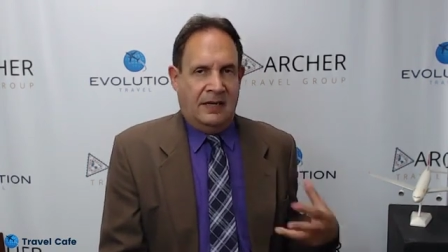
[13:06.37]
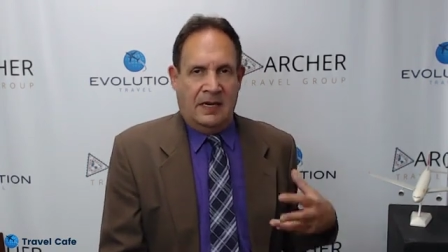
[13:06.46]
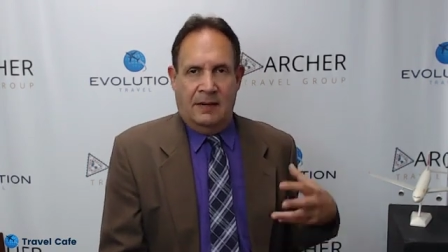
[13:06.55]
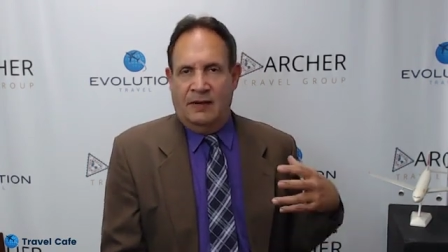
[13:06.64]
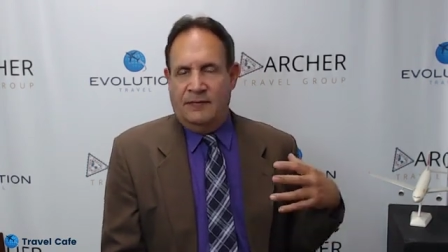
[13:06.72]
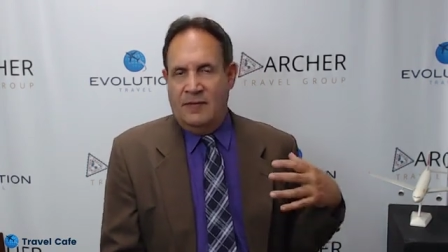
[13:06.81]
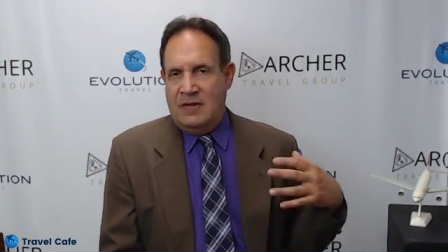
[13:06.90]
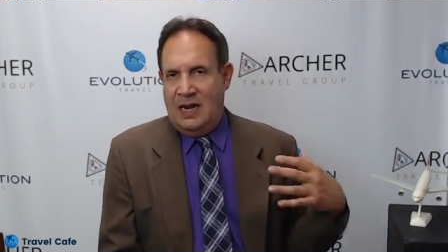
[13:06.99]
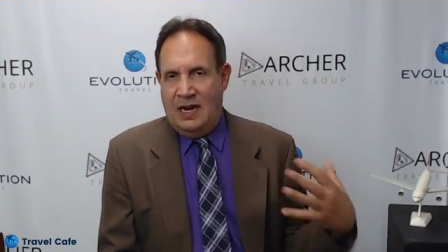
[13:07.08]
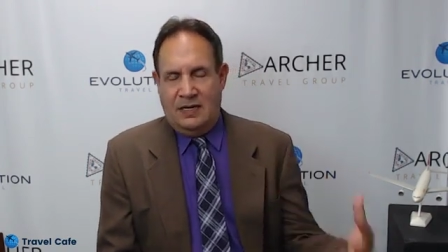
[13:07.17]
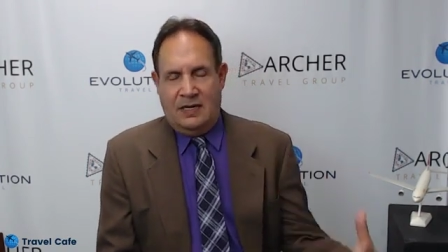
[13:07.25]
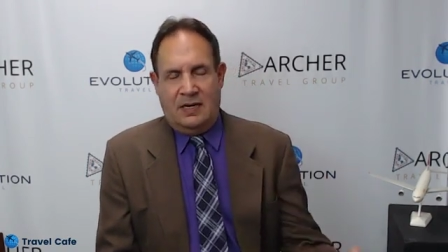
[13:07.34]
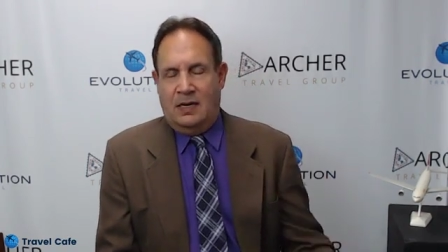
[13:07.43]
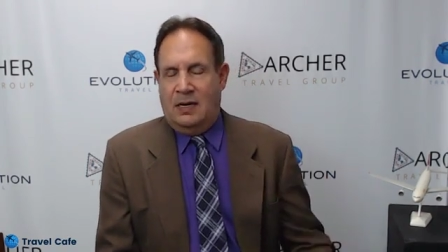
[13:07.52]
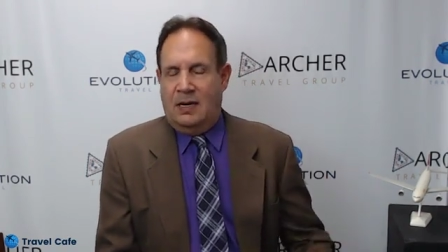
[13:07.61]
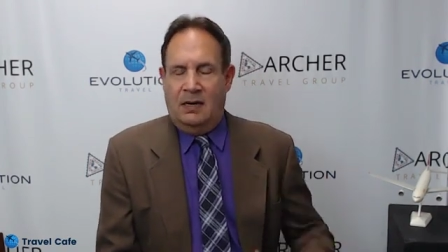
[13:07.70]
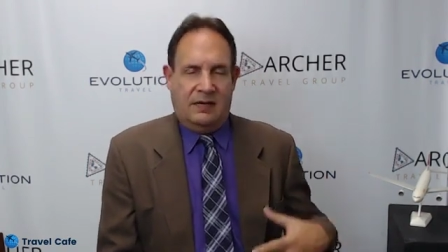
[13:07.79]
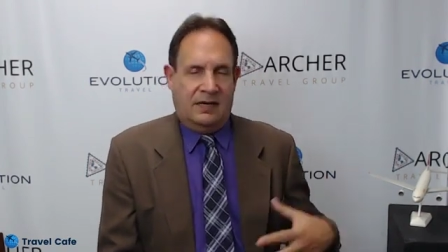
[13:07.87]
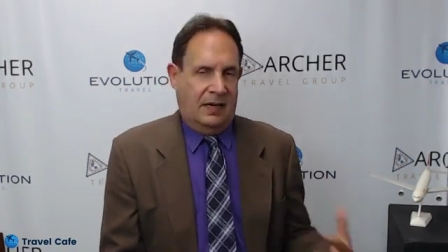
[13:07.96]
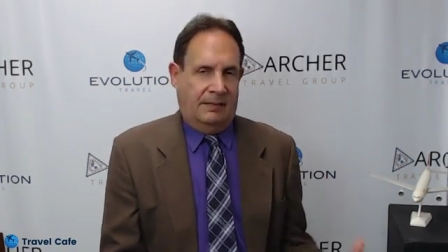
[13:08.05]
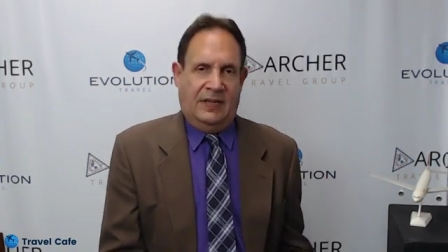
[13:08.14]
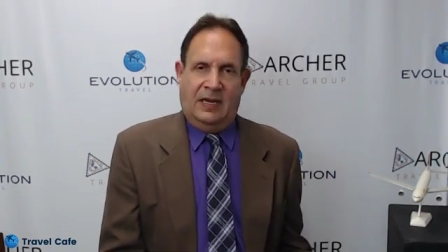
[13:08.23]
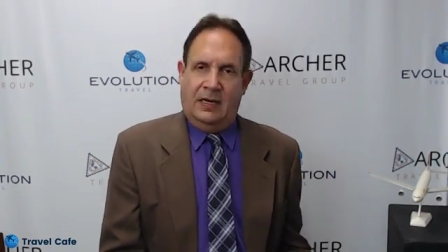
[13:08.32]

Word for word: coming from the agent card or something.